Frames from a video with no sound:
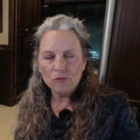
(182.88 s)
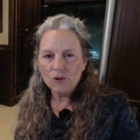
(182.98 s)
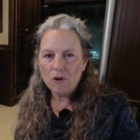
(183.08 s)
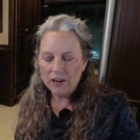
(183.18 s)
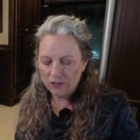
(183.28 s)
you're
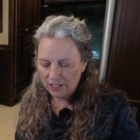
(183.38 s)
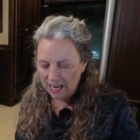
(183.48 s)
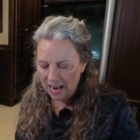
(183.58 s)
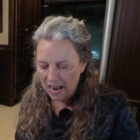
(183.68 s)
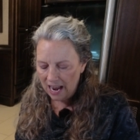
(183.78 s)
required
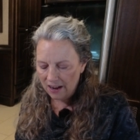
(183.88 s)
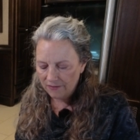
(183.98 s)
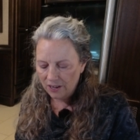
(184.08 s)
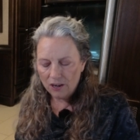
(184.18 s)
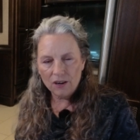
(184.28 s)
to
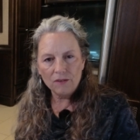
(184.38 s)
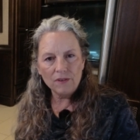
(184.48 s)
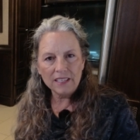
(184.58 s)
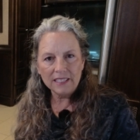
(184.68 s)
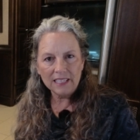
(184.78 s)
have a
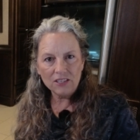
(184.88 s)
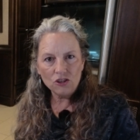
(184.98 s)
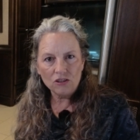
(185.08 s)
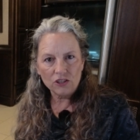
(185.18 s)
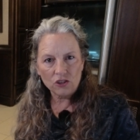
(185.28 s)

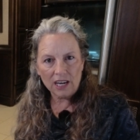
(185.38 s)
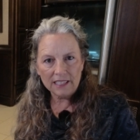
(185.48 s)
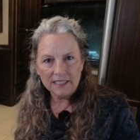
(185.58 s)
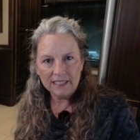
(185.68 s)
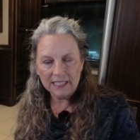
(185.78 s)
residential
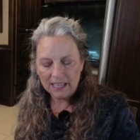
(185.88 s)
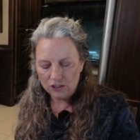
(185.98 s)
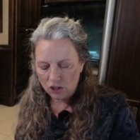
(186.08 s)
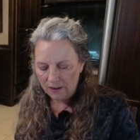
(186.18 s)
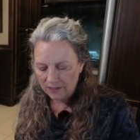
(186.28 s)
address to get
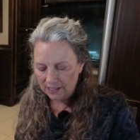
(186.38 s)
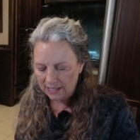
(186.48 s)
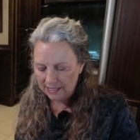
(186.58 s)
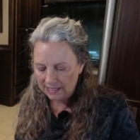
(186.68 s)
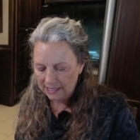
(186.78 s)
a driver's
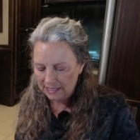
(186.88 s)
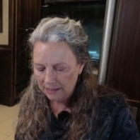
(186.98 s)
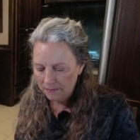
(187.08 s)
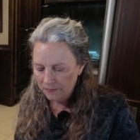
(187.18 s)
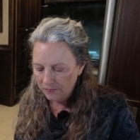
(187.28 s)
license.